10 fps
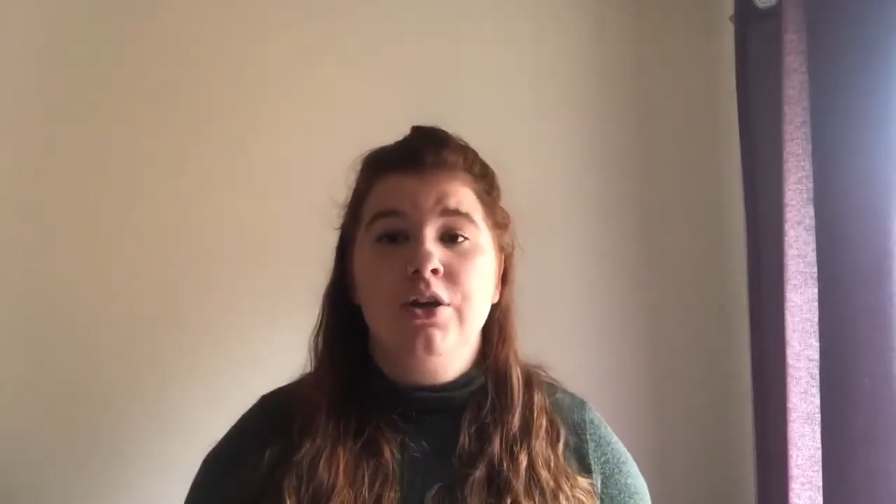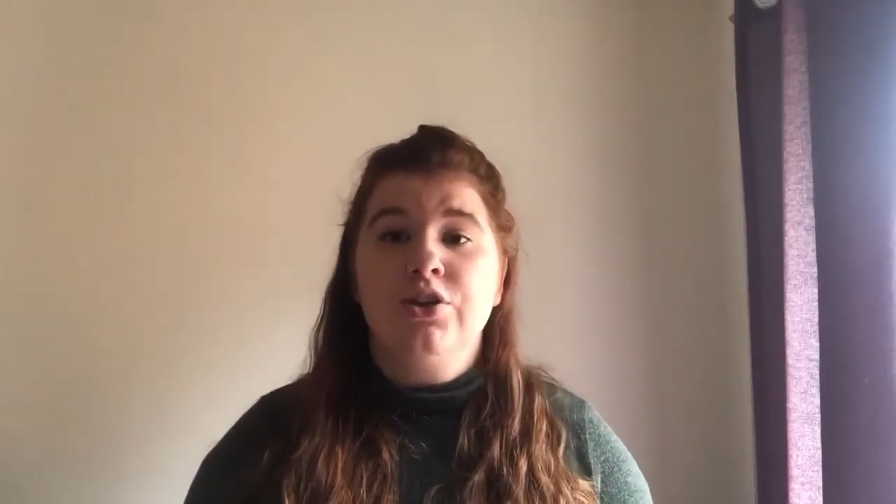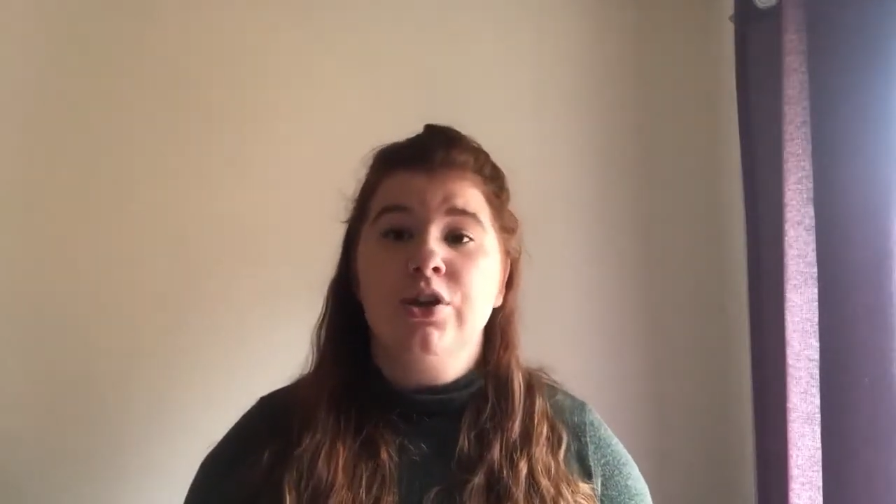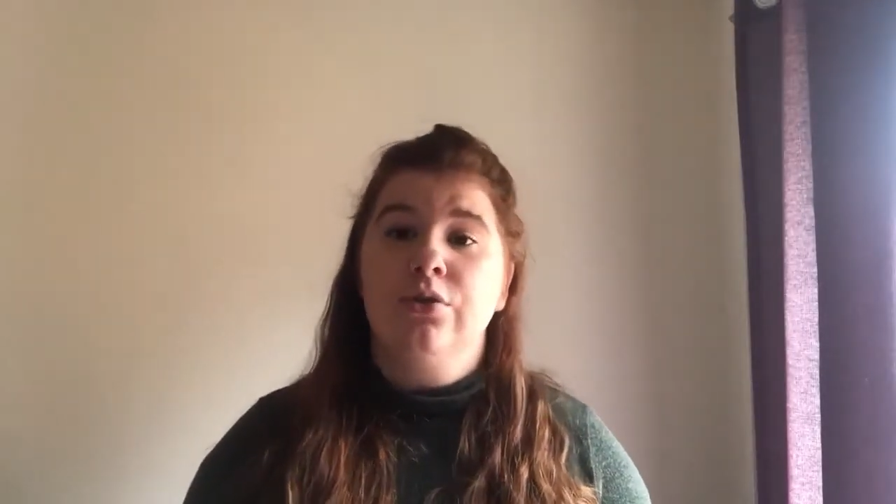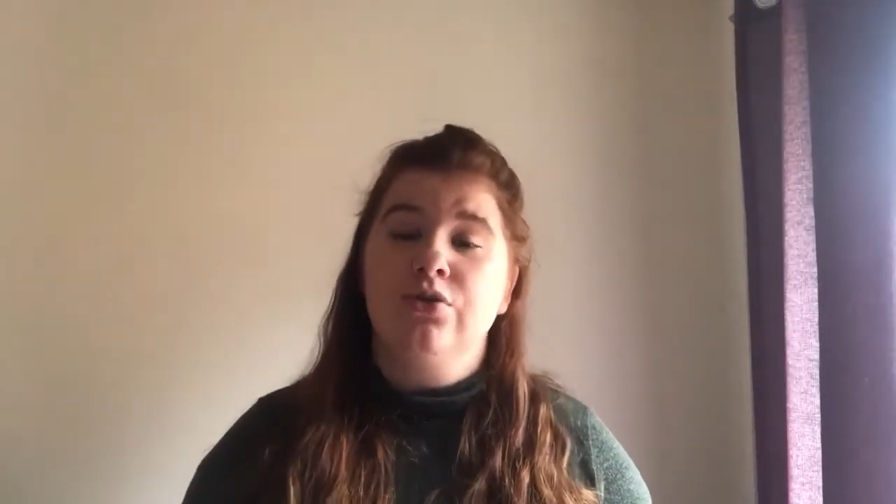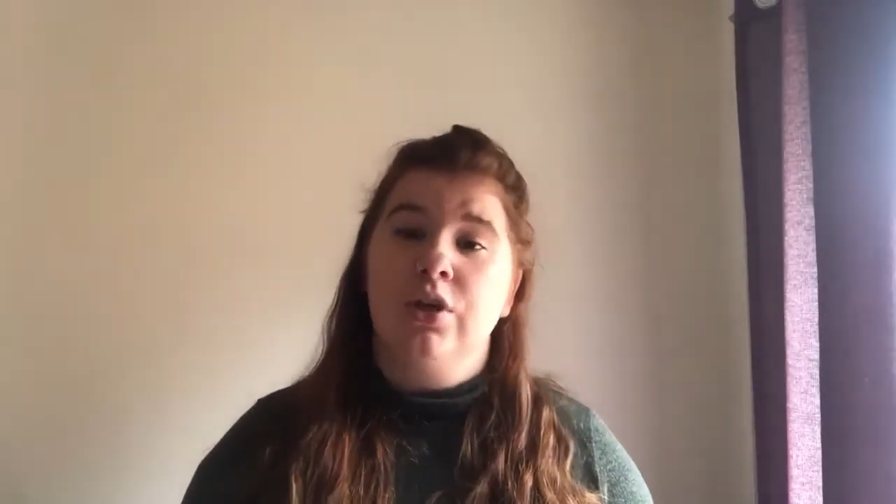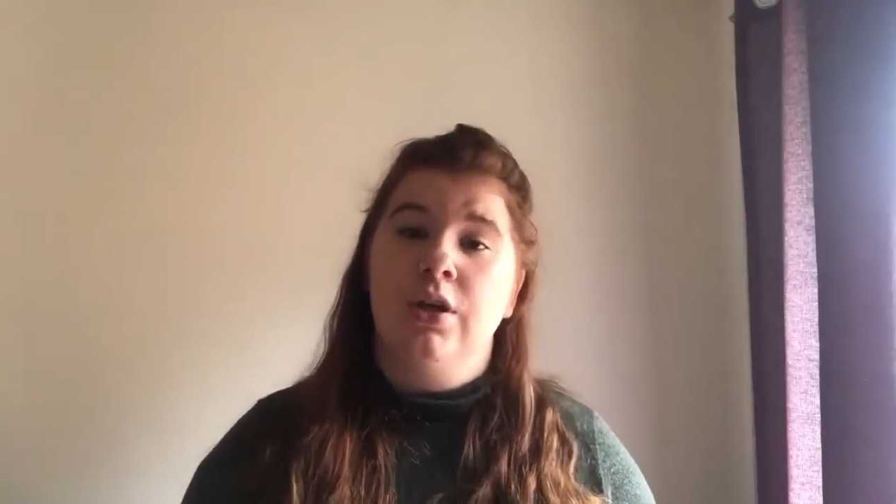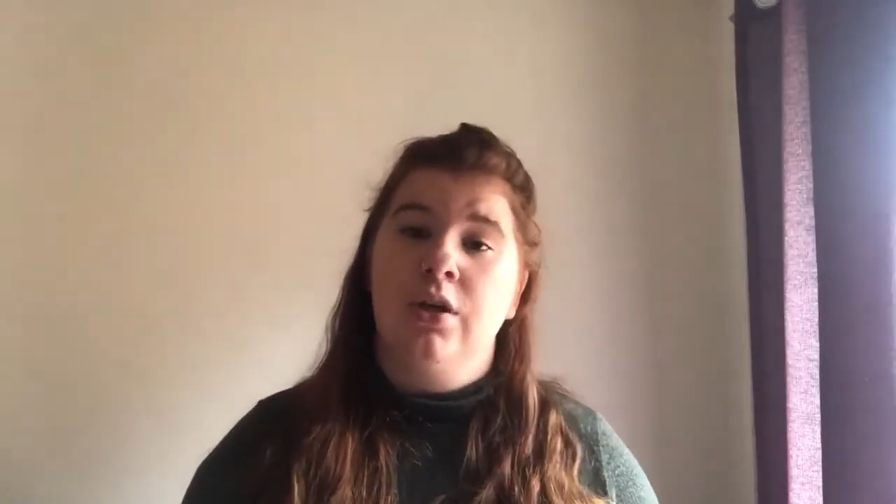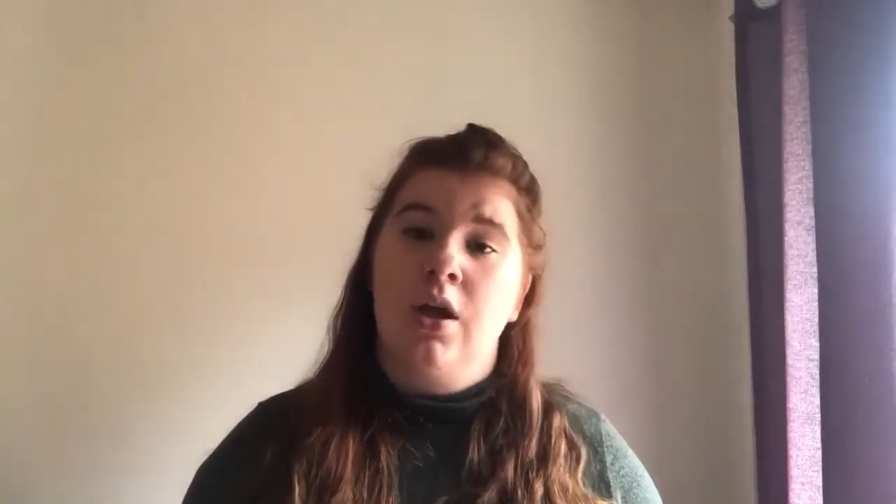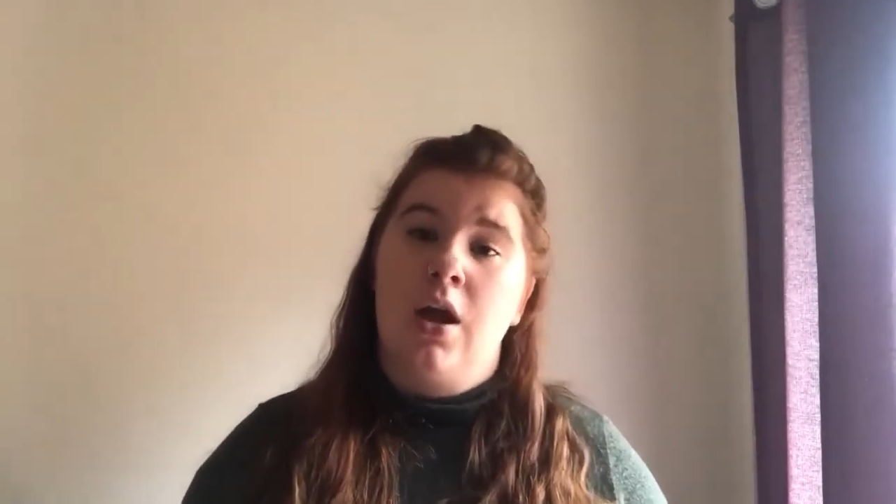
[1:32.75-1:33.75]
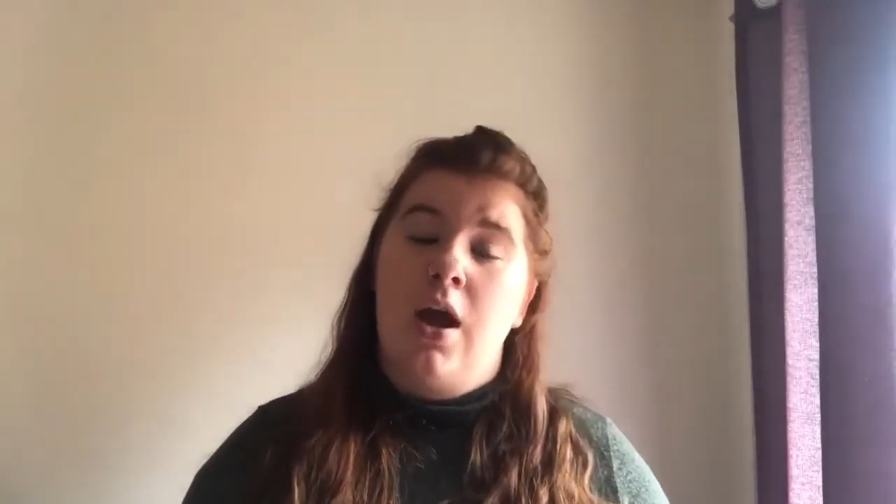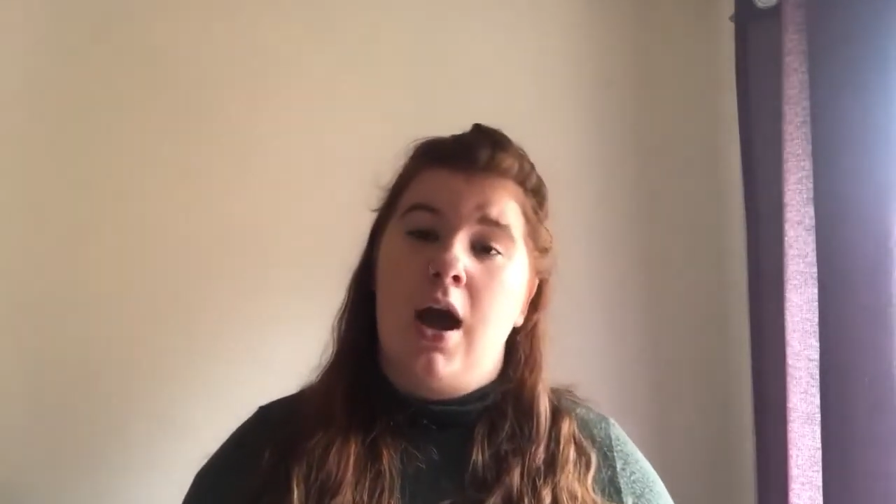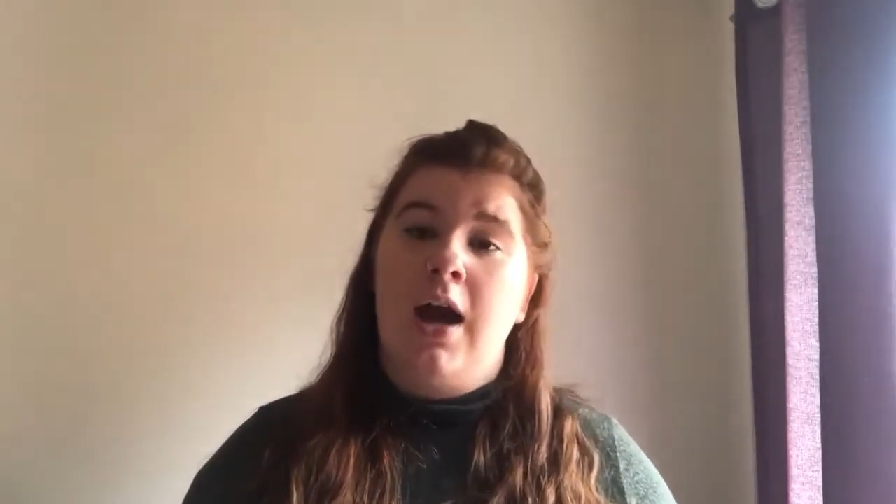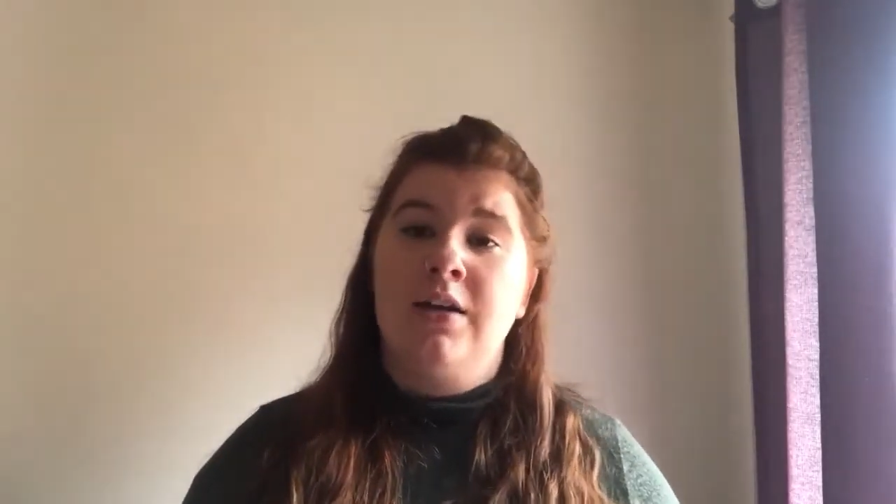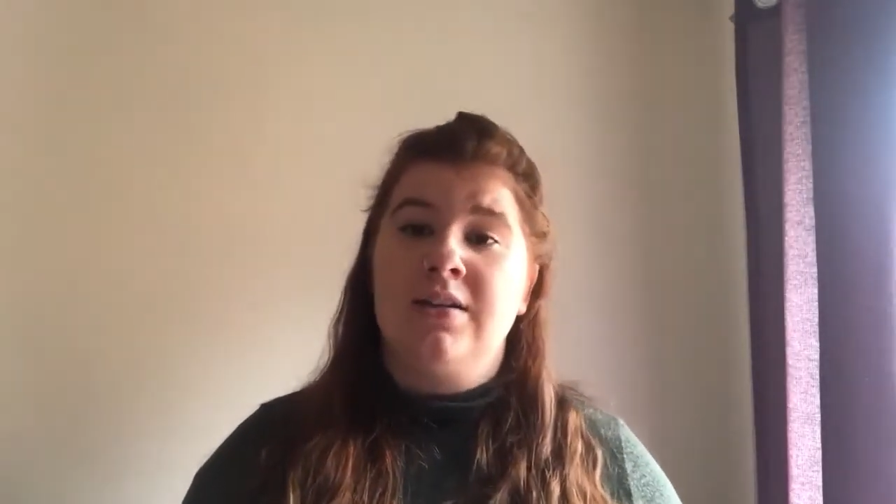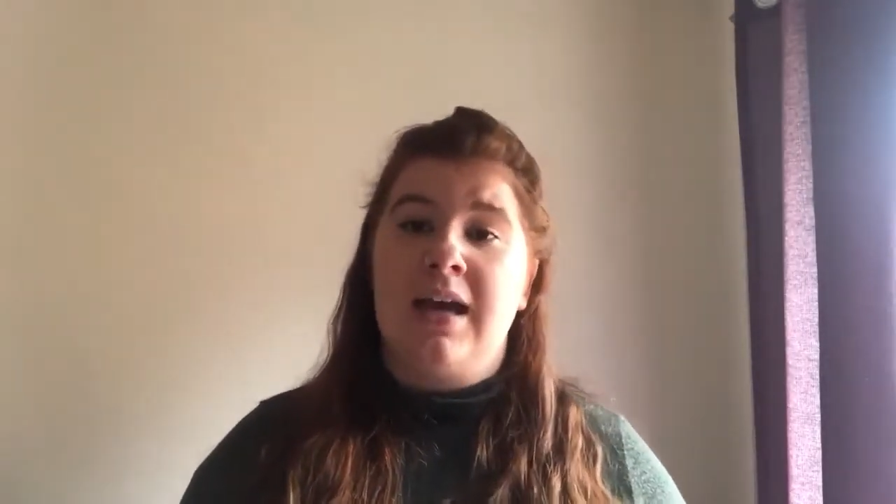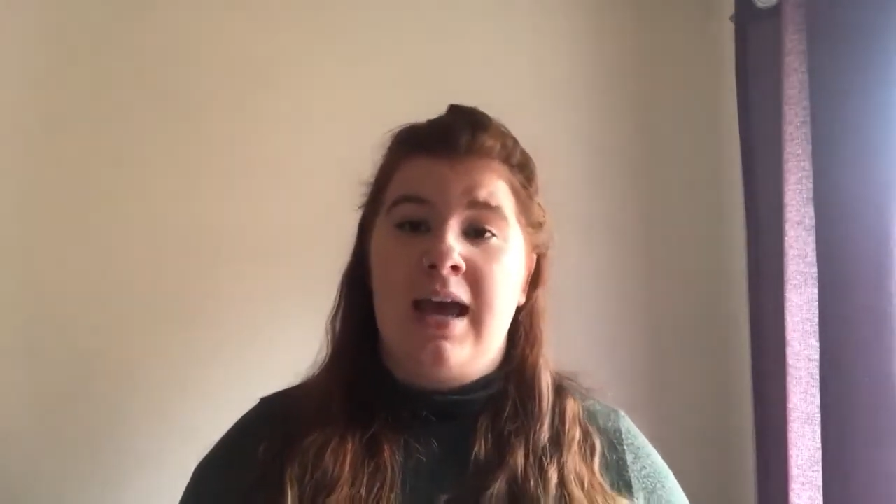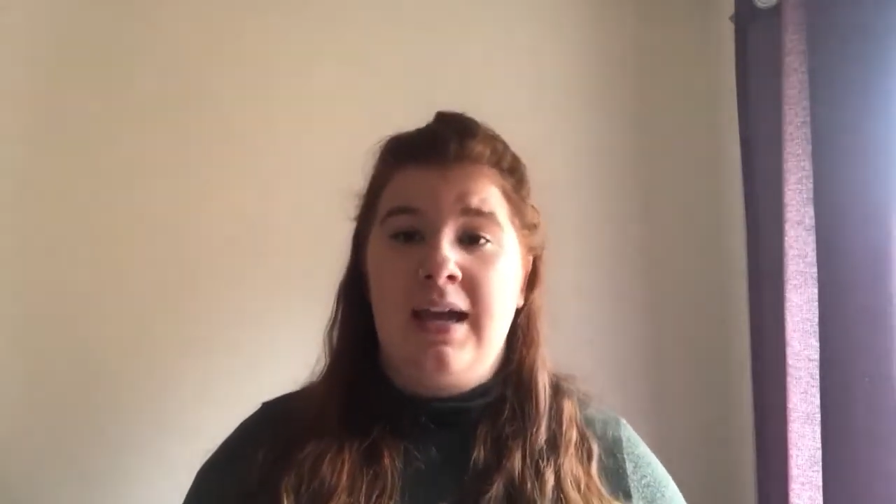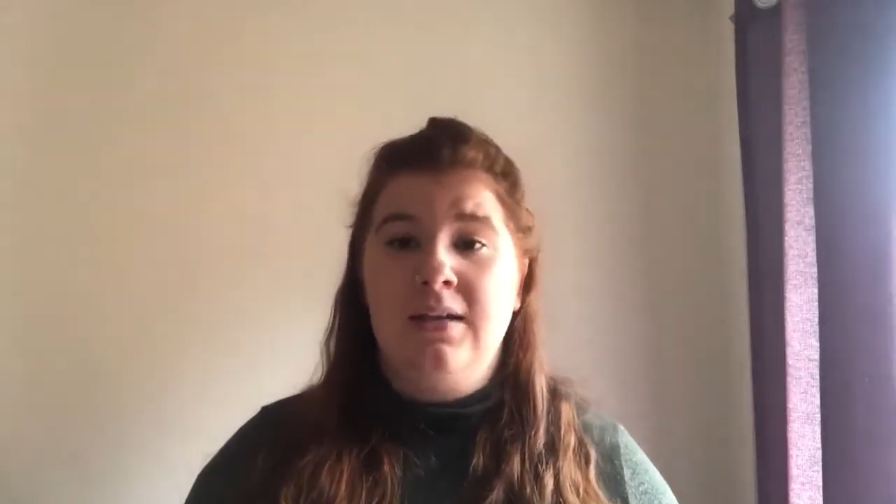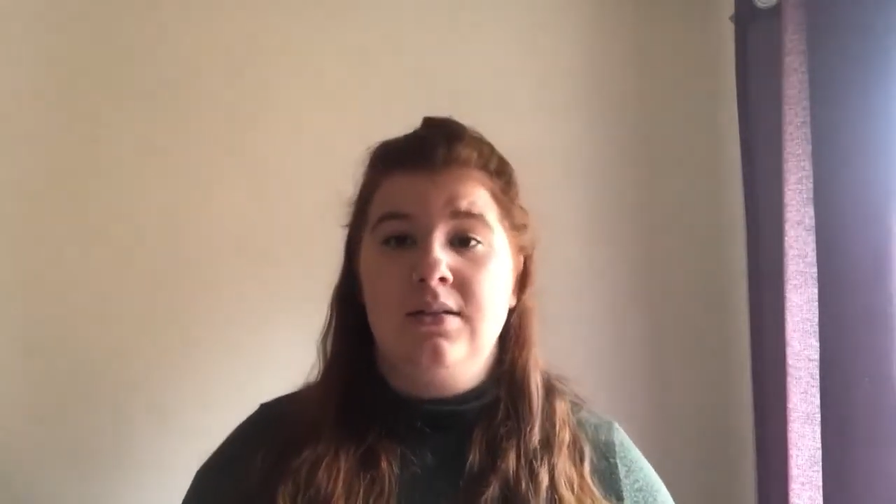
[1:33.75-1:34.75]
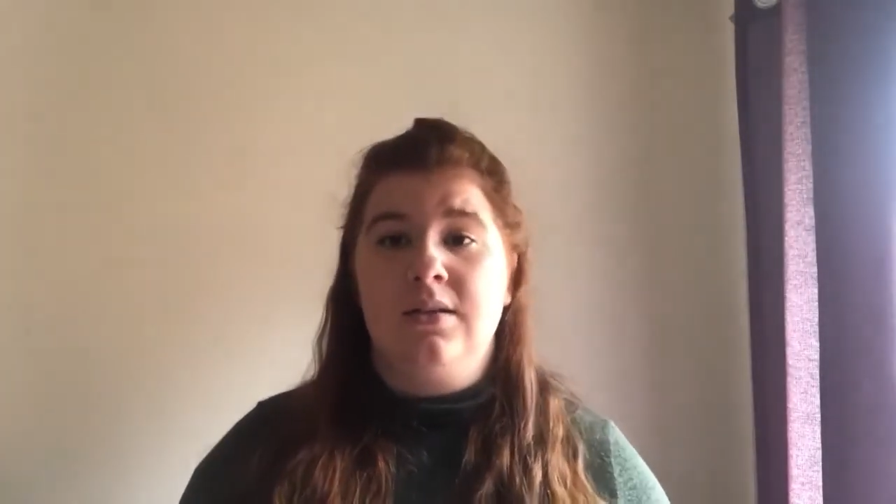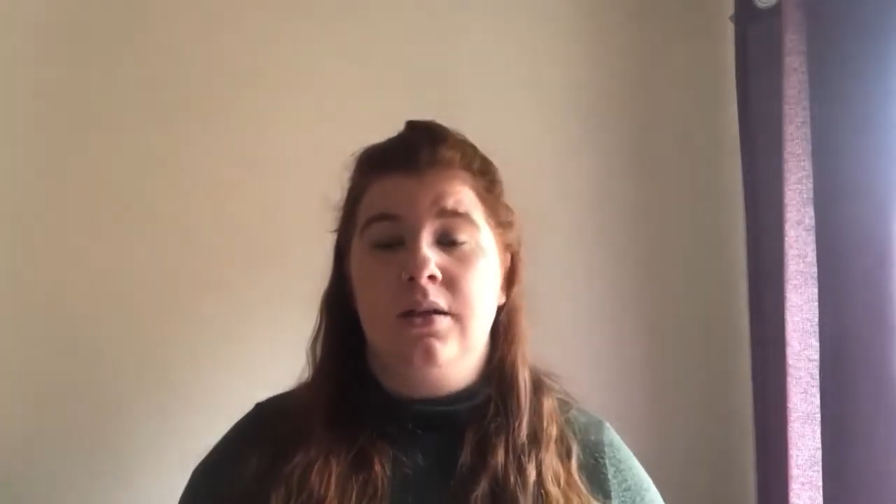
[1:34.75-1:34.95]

Children under 8,